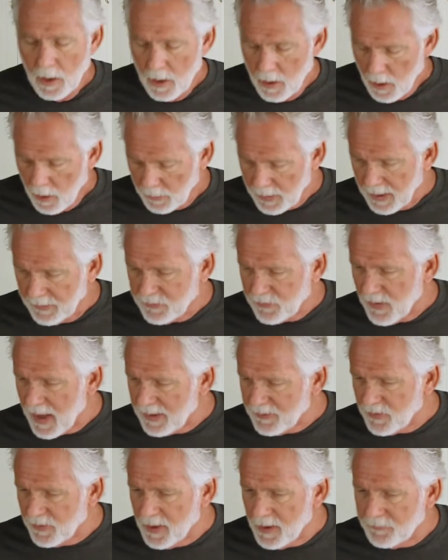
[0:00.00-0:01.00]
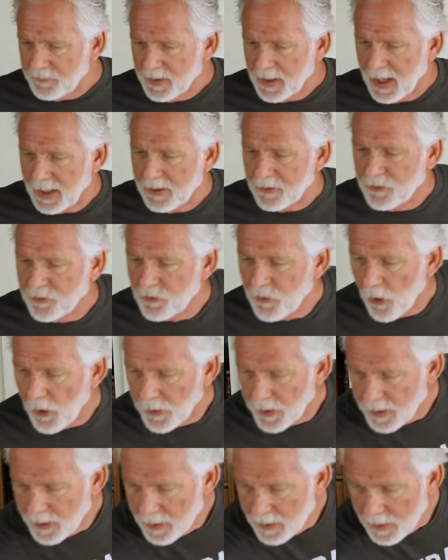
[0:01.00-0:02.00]
Okay, so that's enough to get us
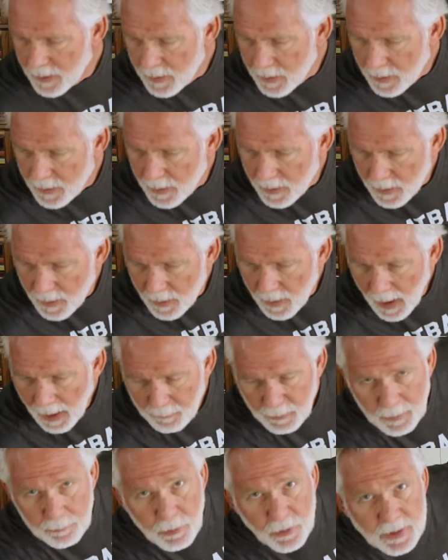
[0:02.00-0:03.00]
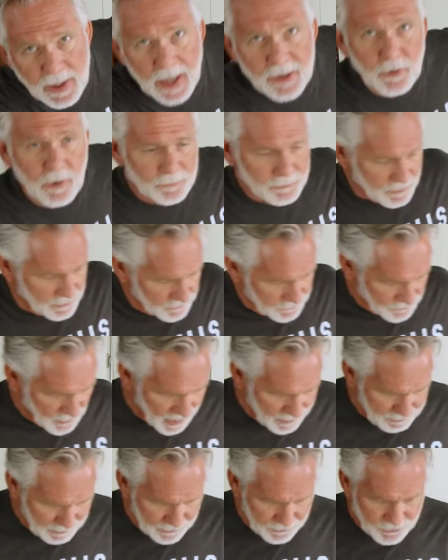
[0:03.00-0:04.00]
started. I'm going to put that off to the
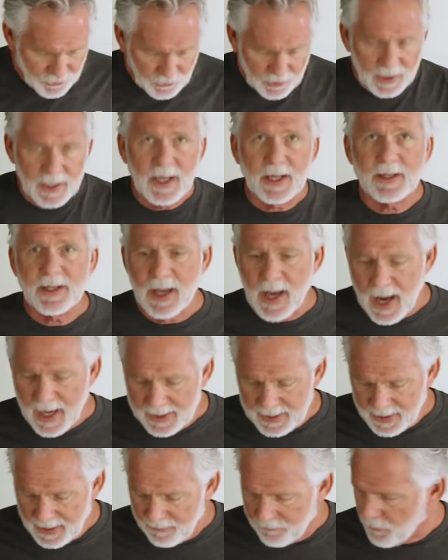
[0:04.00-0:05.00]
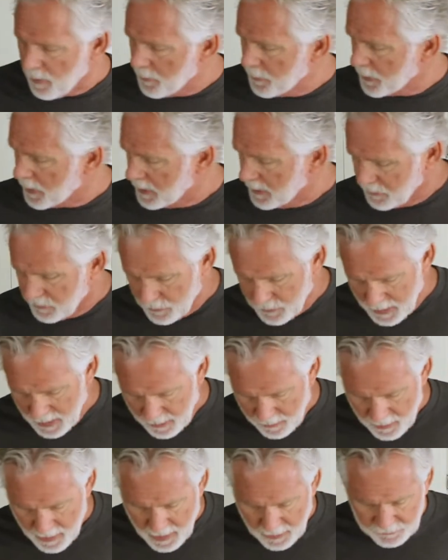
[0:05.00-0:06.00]
side because you're going to get the idea of what we're going to do
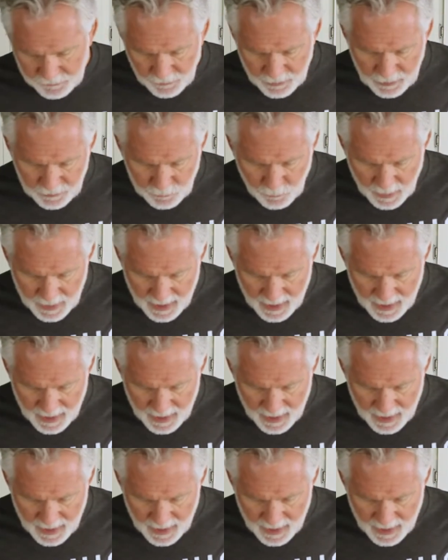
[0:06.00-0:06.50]
here. So here's what